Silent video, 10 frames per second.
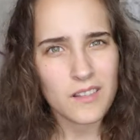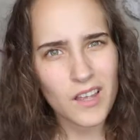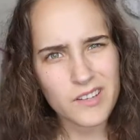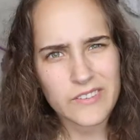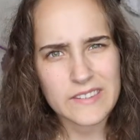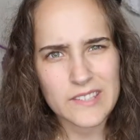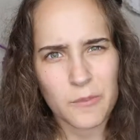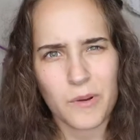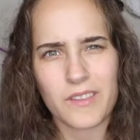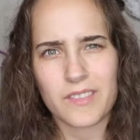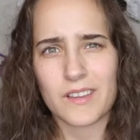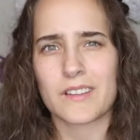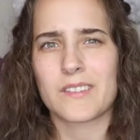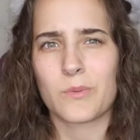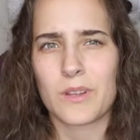A lot of us skip on
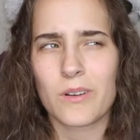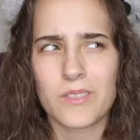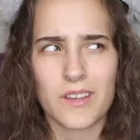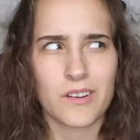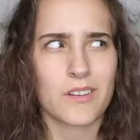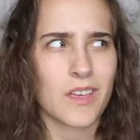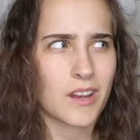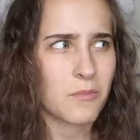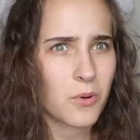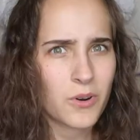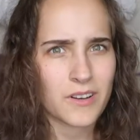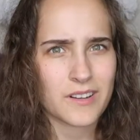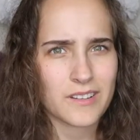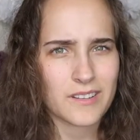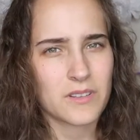things we don't think are that
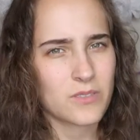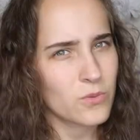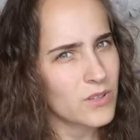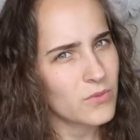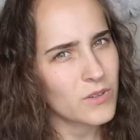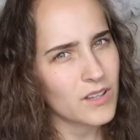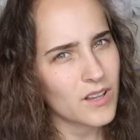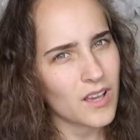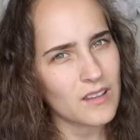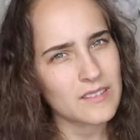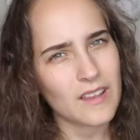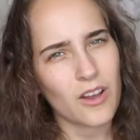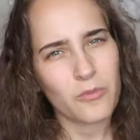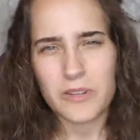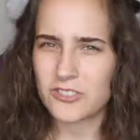important, but do we realize
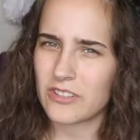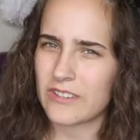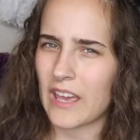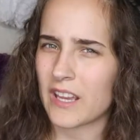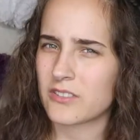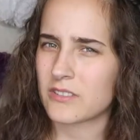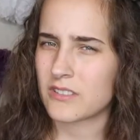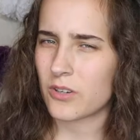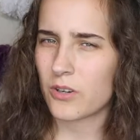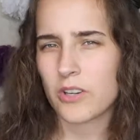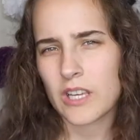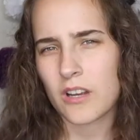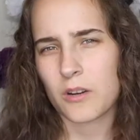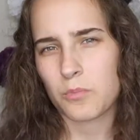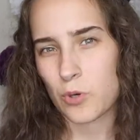how much it's actually
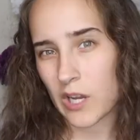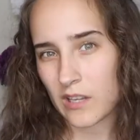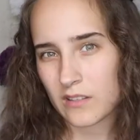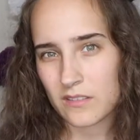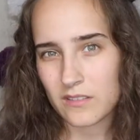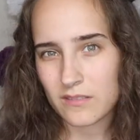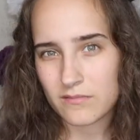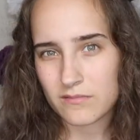hurting our brains?